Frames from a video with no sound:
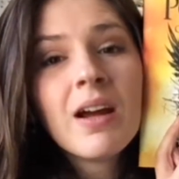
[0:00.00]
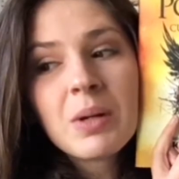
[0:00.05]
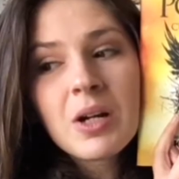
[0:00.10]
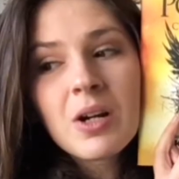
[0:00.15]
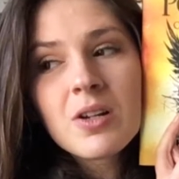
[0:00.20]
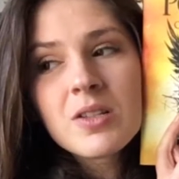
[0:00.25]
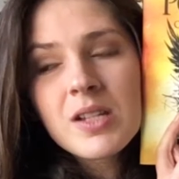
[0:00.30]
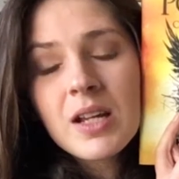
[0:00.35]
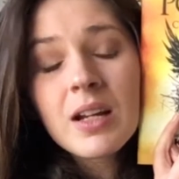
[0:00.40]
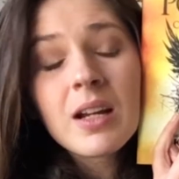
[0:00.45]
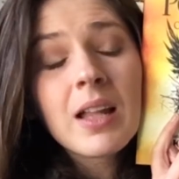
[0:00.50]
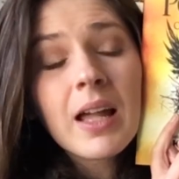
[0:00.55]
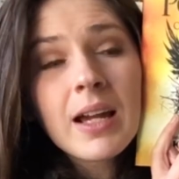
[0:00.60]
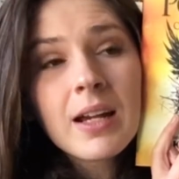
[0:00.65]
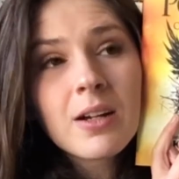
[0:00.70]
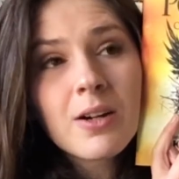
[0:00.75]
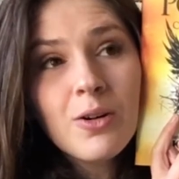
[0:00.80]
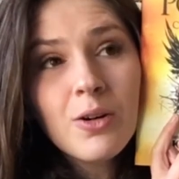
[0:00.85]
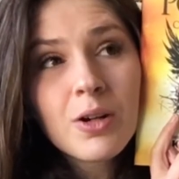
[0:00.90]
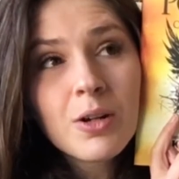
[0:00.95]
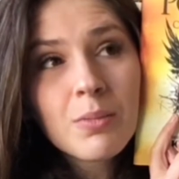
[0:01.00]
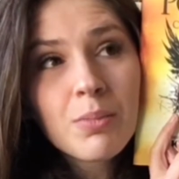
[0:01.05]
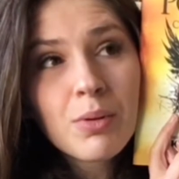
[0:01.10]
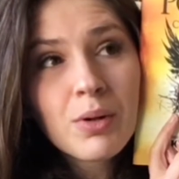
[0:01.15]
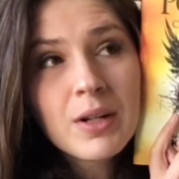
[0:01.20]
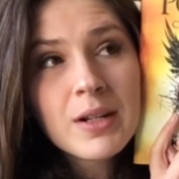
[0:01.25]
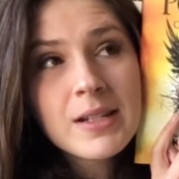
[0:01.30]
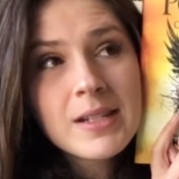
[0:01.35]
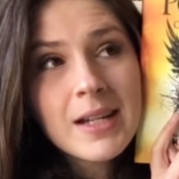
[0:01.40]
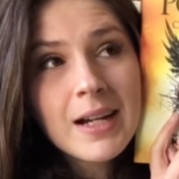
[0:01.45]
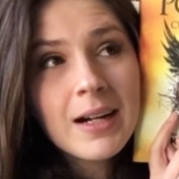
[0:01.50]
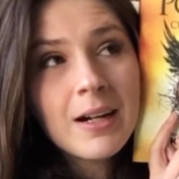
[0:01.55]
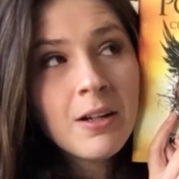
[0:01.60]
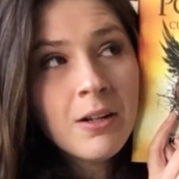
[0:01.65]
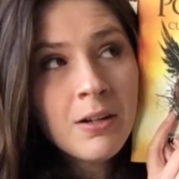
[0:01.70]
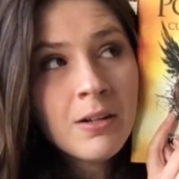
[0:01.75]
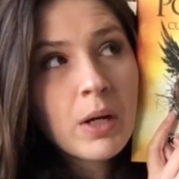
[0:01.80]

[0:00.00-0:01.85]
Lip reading: because I like couldn't put it down,